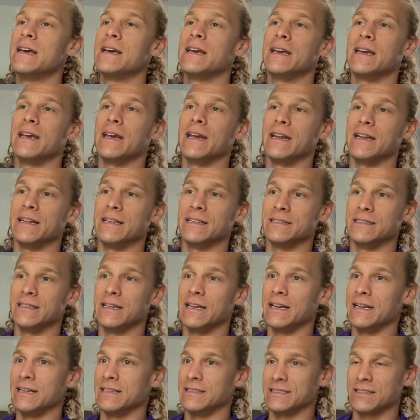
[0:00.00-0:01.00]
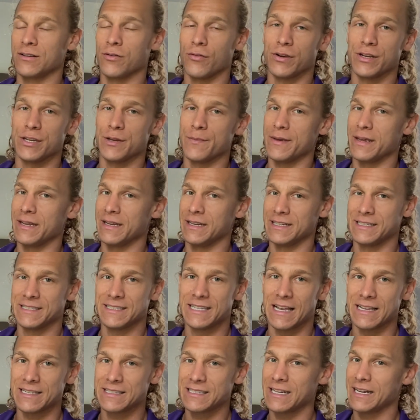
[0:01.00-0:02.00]
It is going to be a
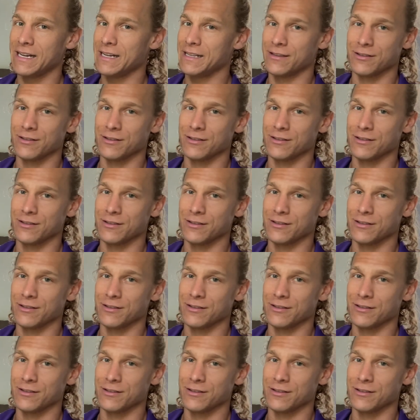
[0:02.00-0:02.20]
necessity.